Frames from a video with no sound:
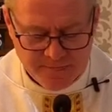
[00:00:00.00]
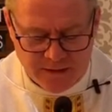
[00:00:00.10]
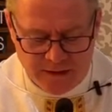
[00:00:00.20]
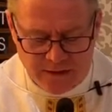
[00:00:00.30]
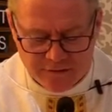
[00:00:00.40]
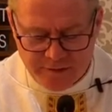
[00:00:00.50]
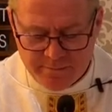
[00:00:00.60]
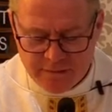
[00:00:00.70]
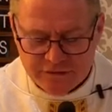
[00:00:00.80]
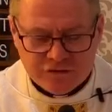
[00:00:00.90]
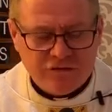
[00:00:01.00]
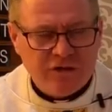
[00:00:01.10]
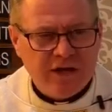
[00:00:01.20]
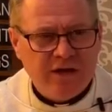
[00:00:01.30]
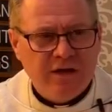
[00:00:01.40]
It is a
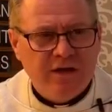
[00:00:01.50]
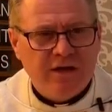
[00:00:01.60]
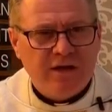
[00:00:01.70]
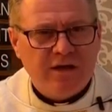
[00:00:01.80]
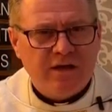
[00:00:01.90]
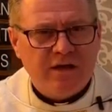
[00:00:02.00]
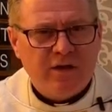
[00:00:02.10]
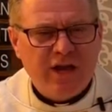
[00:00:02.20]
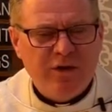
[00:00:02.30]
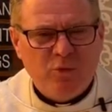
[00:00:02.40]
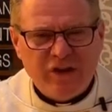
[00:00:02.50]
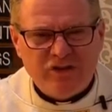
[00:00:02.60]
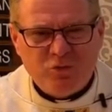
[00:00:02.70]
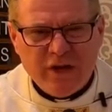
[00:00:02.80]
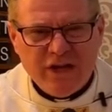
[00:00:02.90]
mystery in which
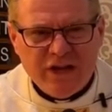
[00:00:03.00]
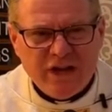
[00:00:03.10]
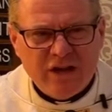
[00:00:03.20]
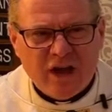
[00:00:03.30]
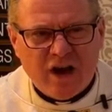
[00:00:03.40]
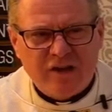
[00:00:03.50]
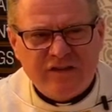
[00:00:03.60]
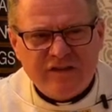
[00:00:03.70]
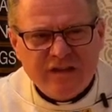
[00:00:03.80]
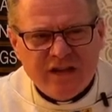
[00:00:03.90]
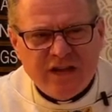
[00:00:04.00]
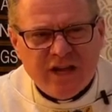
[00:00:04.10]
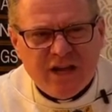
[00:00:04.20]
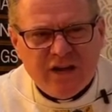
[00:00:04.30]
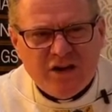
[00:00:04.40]
we are sitting
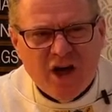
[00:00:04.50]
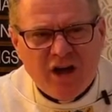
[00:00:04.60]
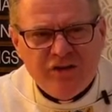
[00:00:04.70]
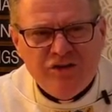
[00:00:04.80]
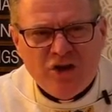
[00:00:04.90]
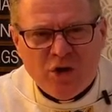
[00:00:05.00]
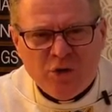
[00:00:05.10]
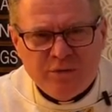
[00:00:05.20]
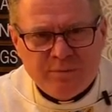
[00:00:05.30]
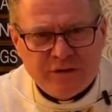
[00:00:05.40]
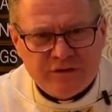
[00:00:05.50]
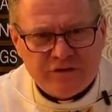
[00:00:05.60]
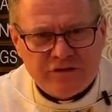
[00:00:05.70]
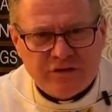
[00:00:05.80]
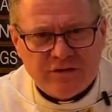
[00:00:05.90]
in an unknown
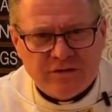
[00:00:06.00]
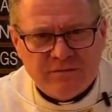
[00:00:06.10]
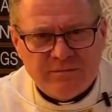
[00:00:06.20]
position.